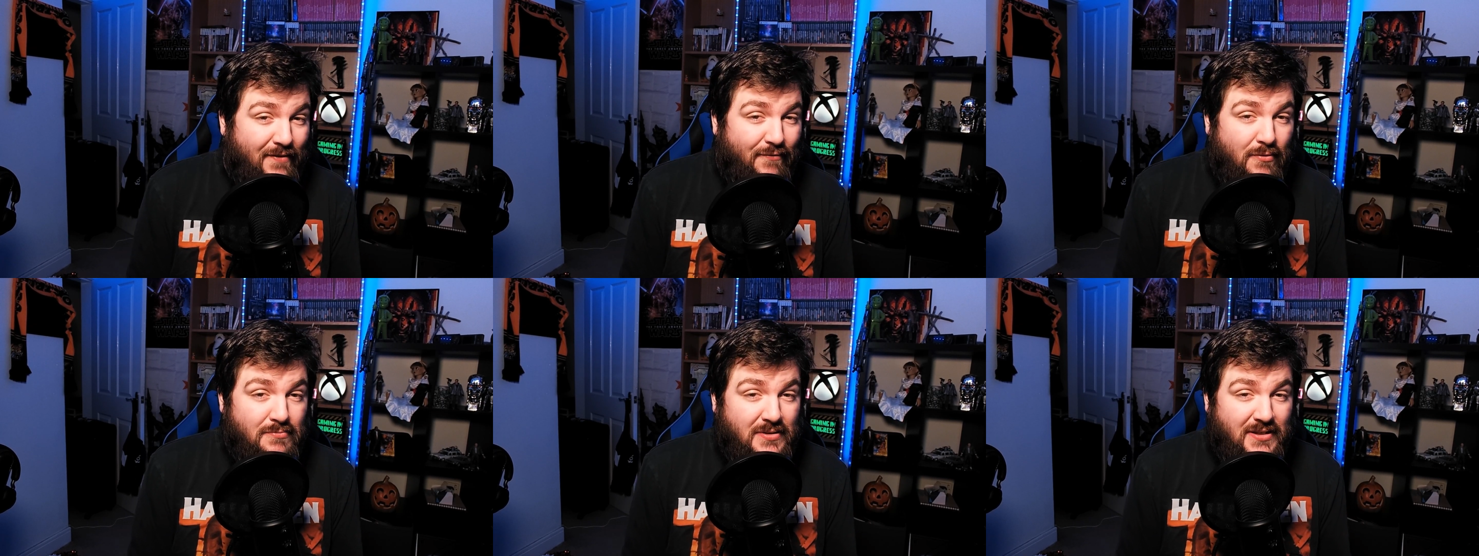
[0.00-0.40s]

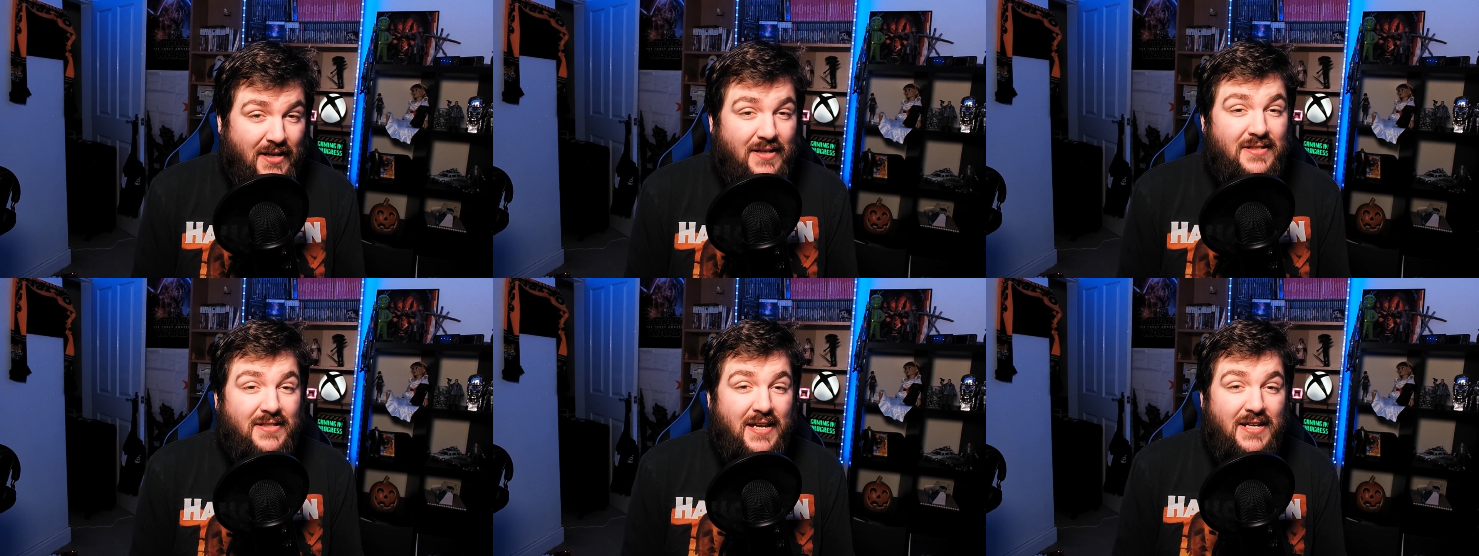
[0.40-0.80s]
from
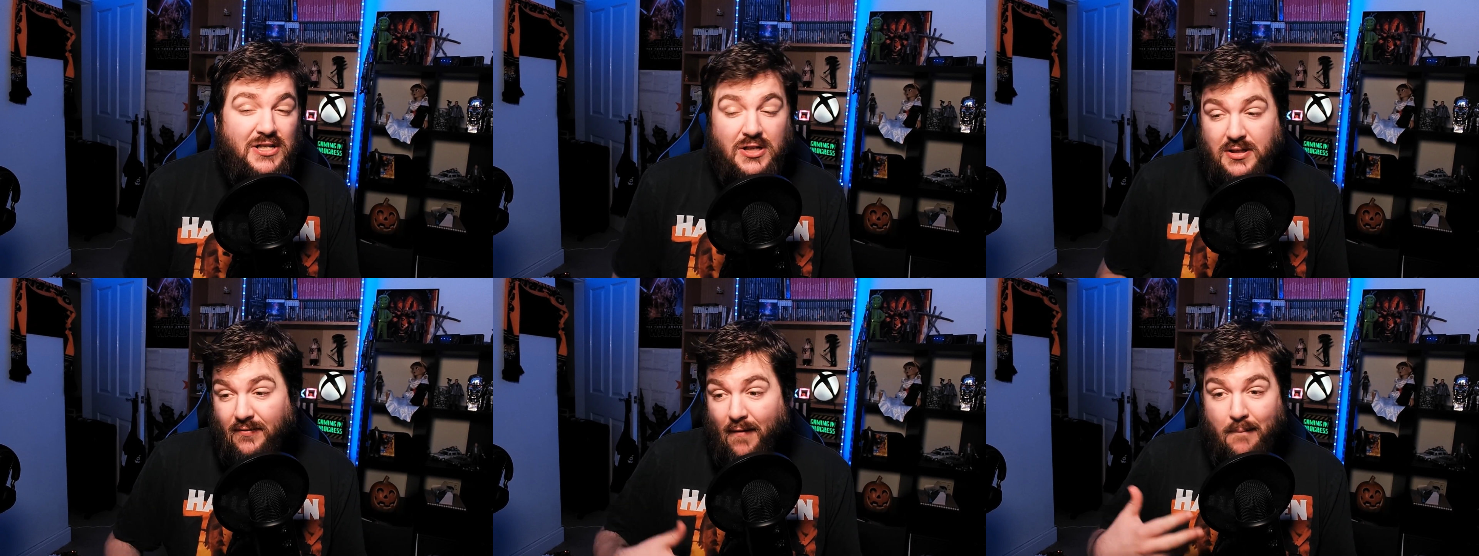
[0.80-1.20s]
60
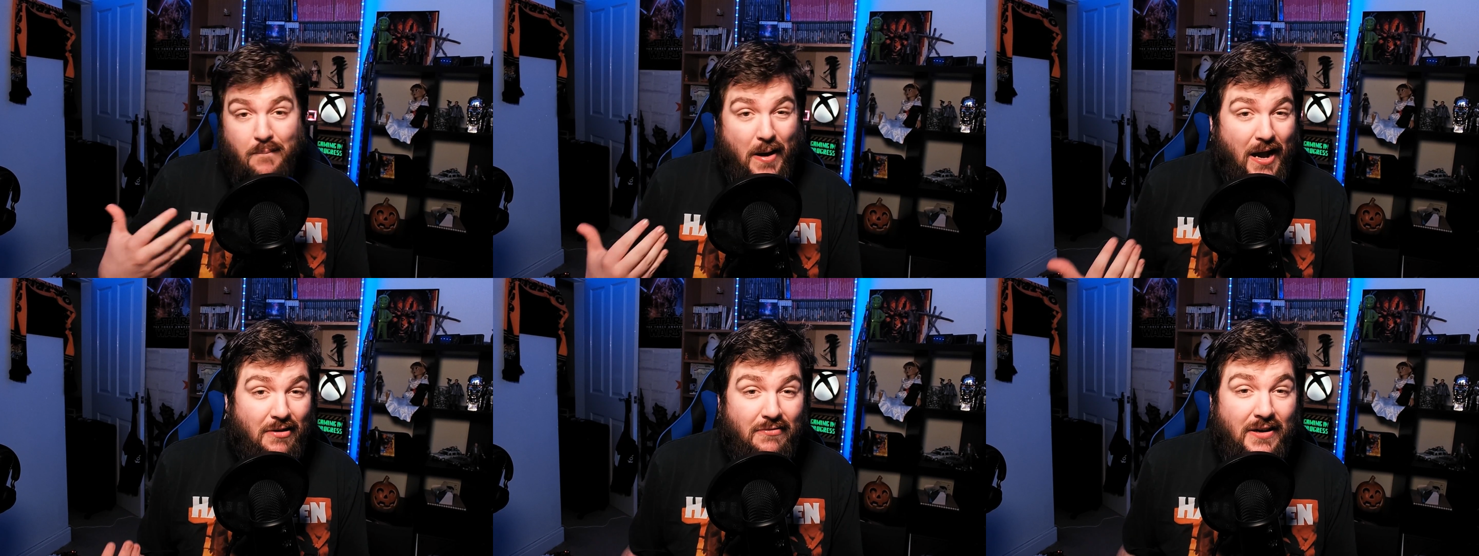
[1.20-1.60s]
just for
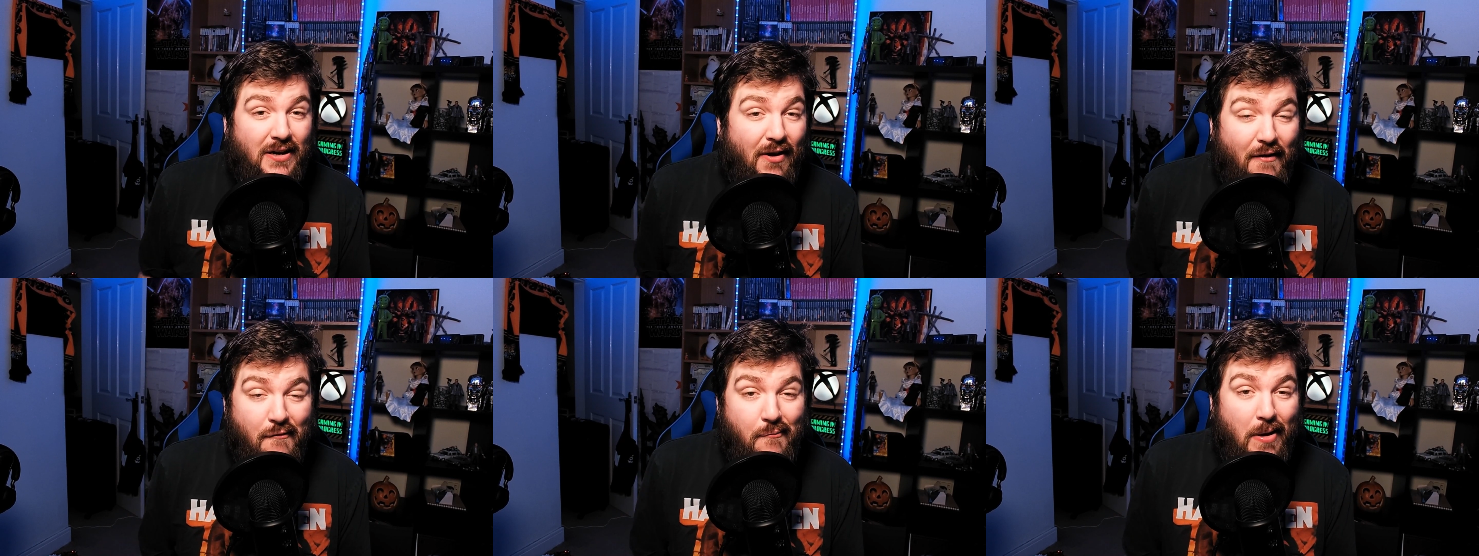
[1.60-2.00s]
battery
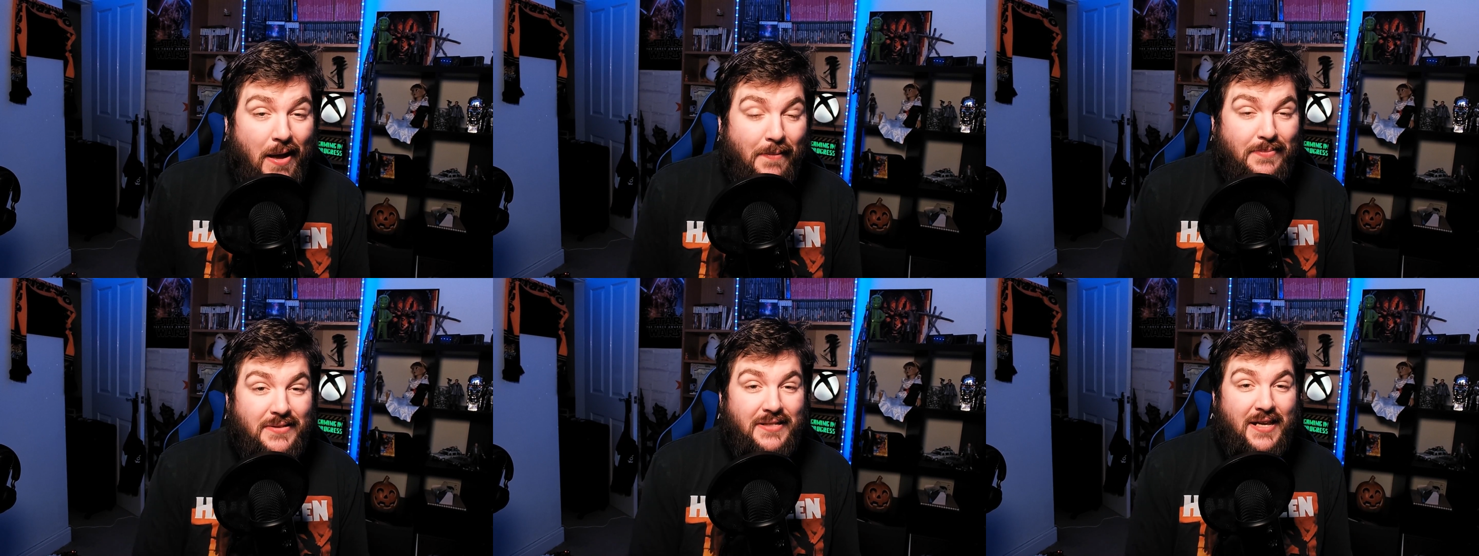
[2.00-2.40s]
life
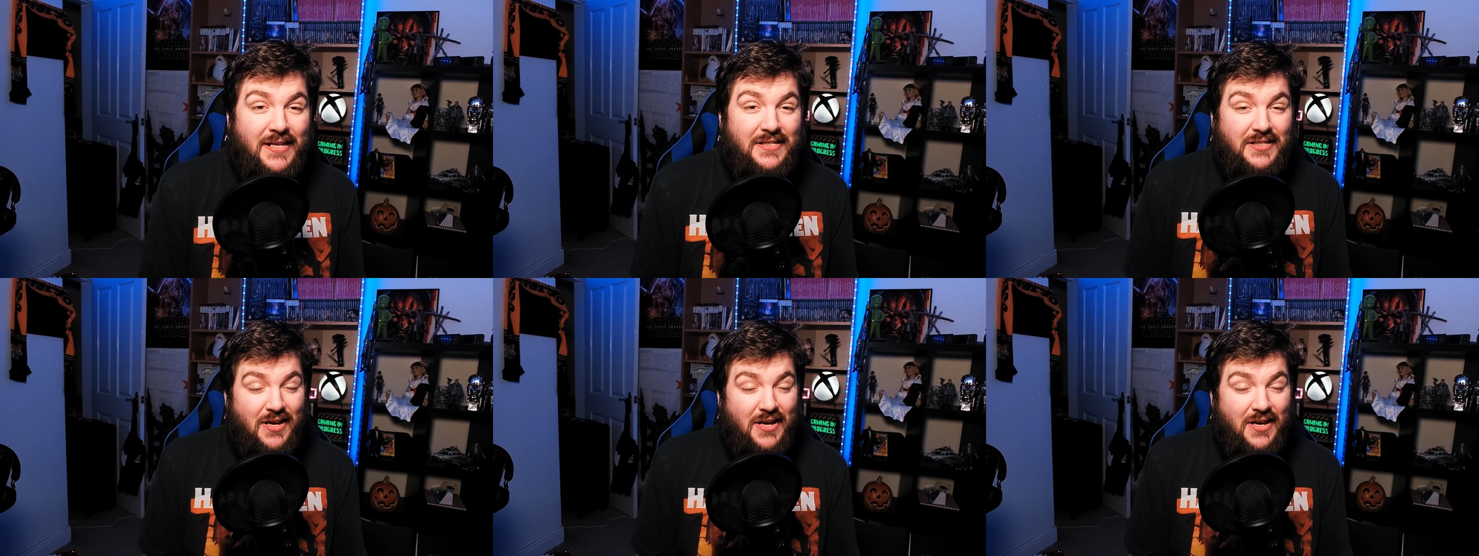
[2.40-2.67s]
purposes.